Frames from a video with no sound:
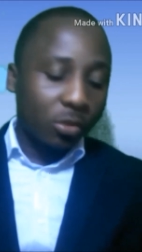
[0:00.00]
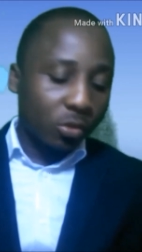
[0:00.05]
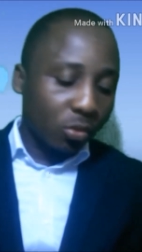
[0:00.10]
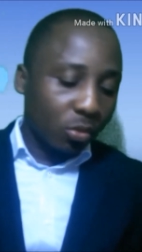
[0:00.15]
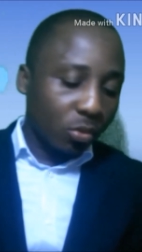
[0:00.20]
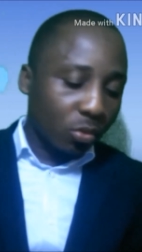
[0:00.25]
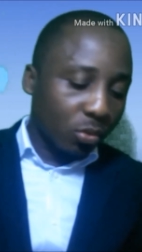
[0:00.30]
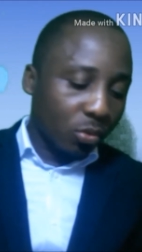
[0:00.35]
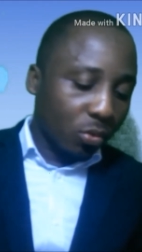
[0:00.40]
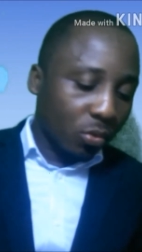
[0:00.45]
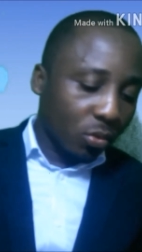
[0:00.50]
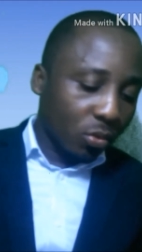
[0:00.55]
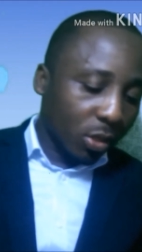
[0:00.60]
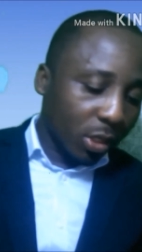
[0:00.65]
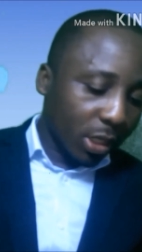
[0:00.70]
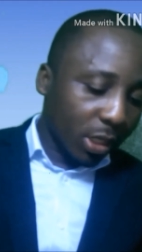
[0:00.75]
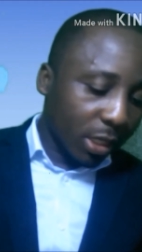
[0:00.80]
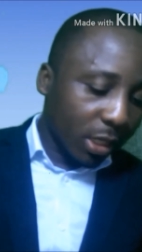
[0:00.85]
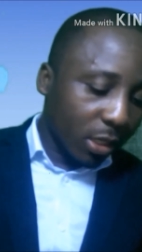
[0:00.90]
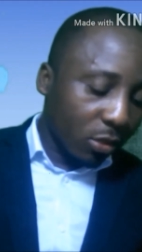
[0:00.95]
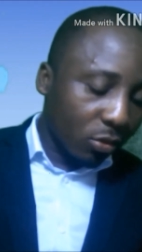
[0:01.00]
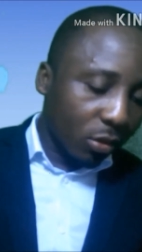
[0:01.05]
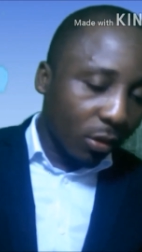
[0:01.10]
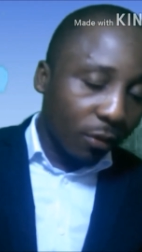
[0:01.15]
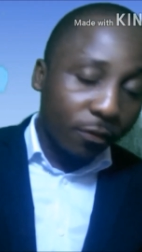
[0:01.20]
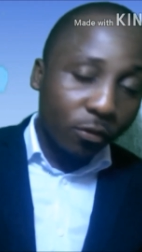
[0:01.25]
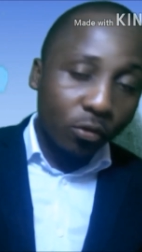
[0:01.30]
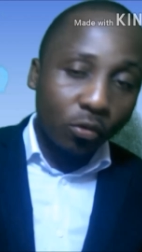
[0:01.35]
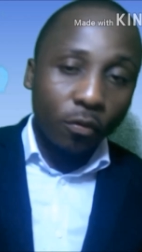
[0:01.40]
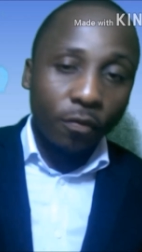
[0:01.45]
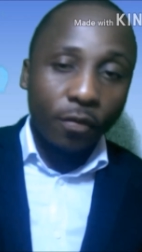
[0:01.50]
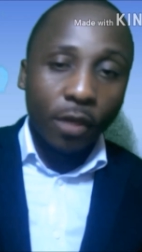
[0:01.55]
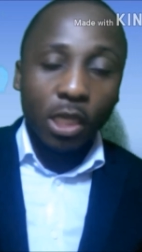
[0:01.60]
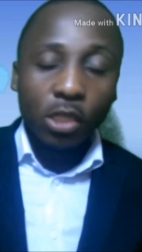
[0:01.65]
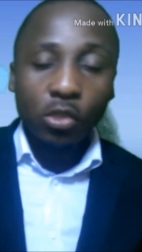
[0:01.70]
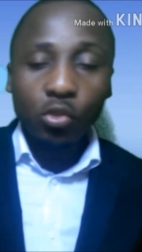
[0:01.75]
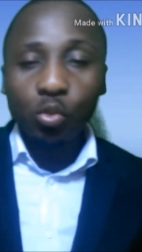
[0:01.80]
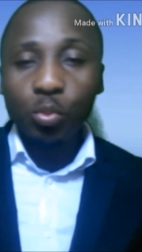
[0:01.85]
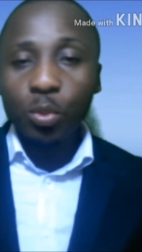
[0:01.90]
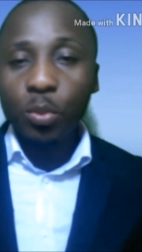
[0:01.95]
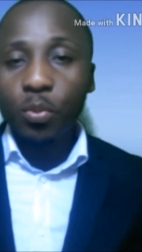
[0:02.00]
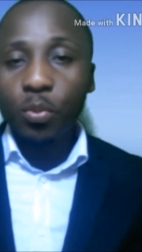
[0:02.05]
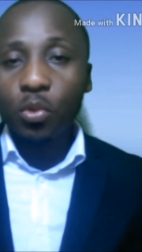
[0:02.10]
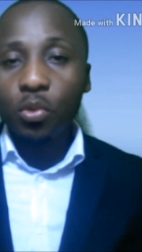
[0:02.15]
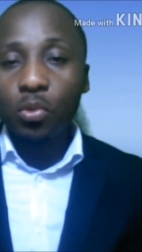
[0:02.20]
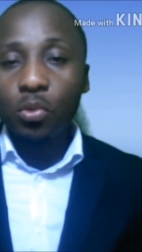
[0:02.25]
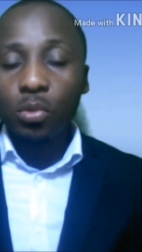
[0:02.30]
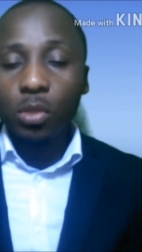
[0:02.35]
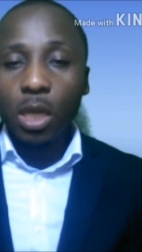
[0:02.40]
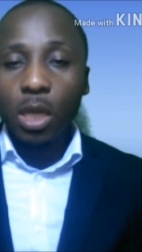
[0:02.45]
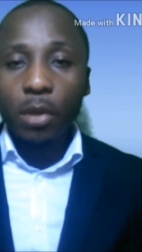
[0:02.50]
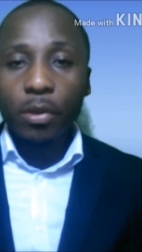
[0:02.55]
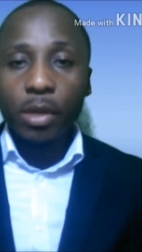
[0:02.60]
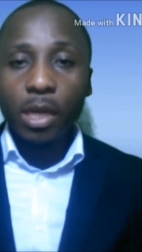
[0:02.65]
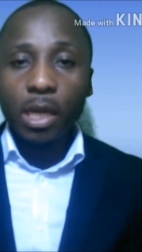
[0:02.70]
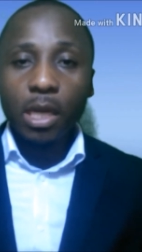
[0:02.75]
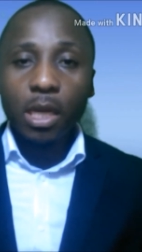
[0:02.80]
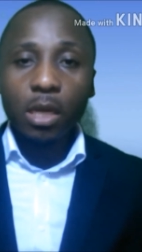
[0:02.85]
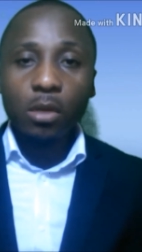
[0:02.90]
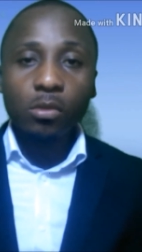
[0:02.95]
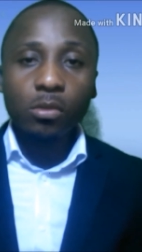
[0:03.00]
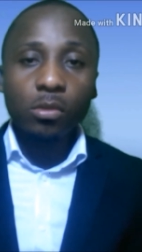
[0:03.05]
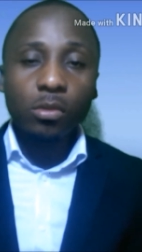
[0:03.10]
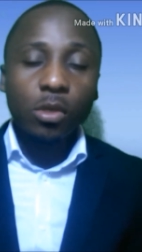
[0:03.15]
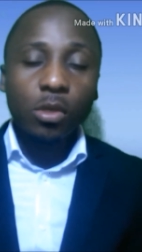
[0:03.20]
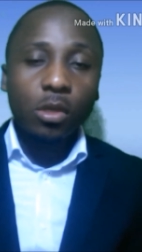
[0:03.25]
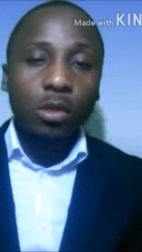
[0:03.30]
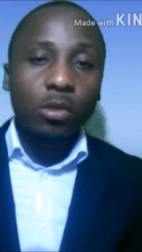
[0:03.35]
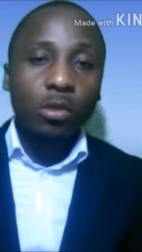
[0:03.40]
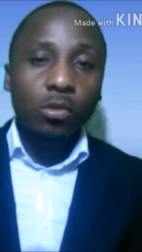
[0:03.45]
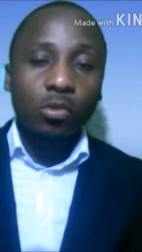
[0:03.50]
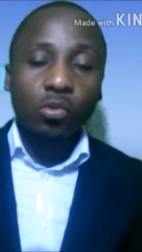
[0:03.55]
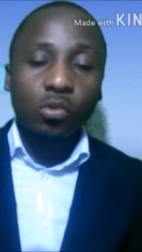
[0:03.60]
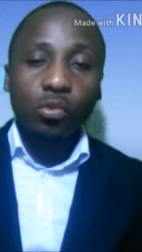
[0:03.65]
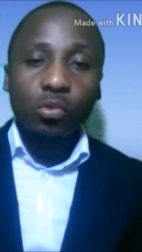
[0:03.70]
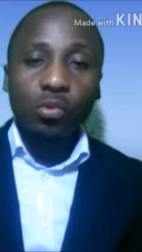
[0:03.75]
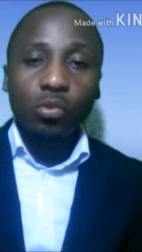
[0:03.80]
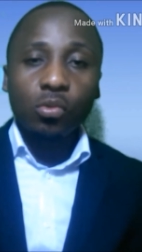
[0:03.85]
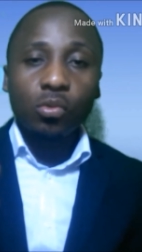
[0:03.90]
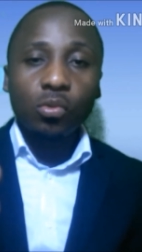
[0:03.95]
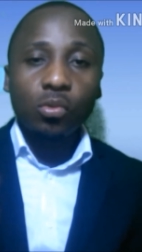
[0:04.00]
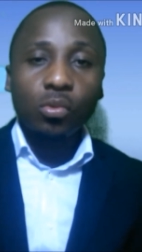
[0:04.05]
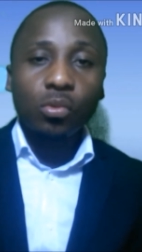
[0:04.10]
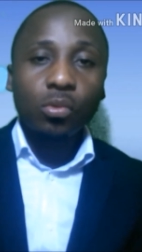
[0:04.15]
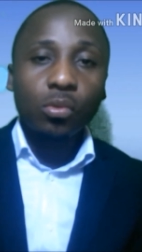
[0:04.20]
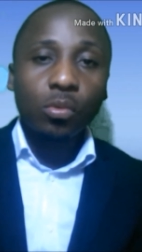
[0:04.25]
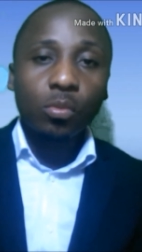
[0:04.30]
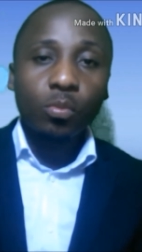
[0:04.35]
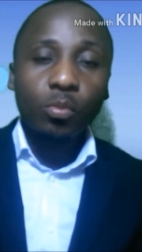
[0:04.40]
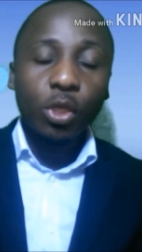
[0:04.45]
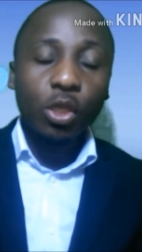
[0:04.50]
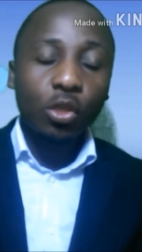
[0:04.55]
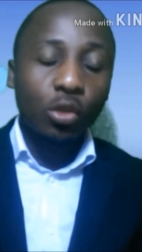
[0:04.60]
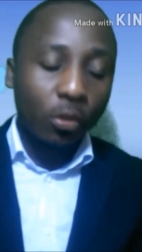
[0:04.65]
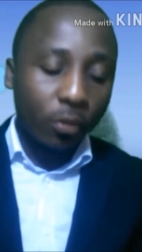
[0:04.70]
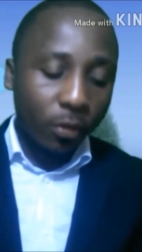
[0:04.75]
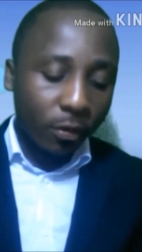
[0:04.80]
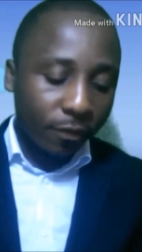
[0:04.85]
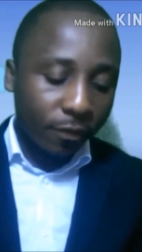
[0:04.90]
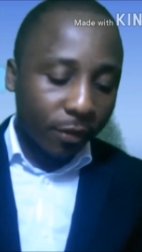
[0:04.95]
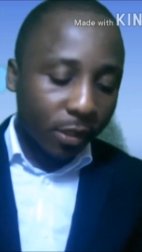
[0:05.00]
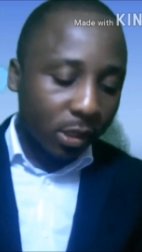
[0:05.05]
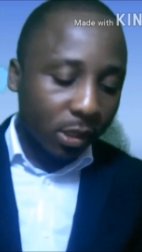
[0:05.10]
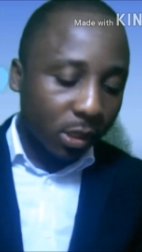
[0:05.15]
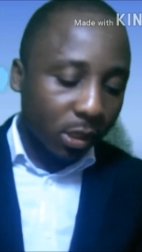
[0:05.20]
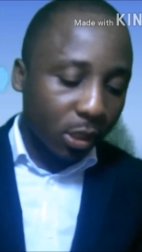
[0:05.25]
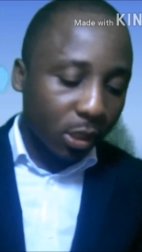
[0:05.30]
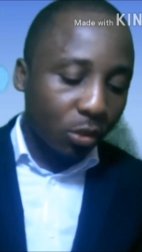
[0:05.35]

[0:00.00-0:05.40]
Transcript: So you can find 2 people who own current account to be your reference.